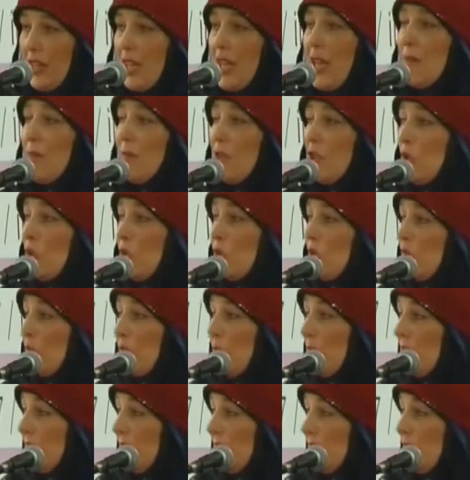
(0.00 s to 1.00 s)
I'm going to
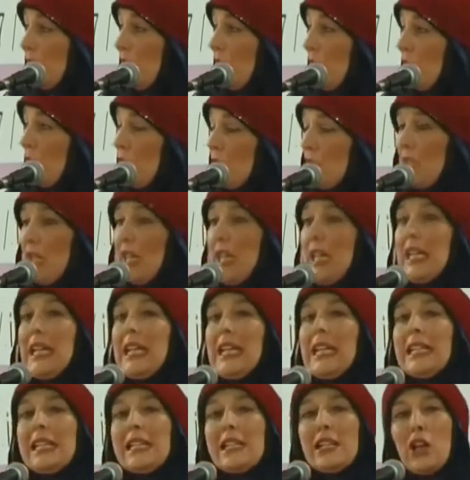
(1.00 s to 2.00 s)
be stoned.
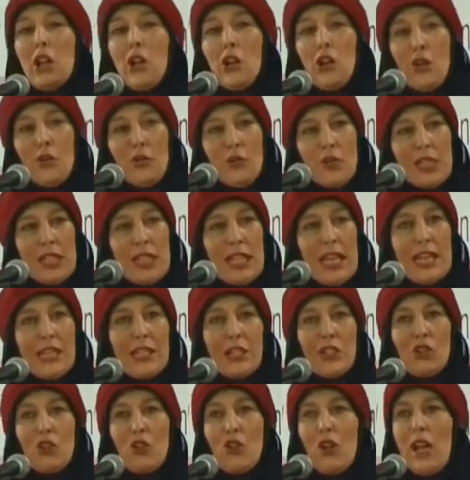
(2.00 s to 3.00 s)
He's gone off to get
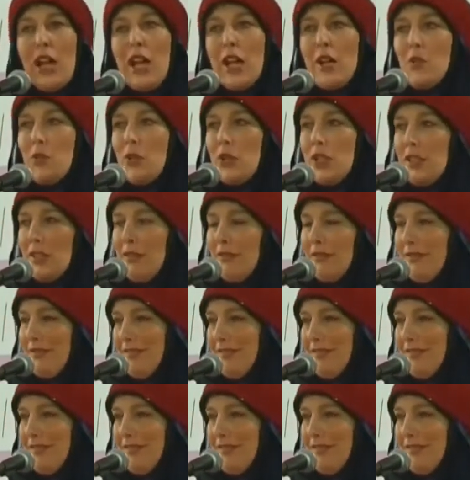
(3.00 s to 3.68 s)
a crowd.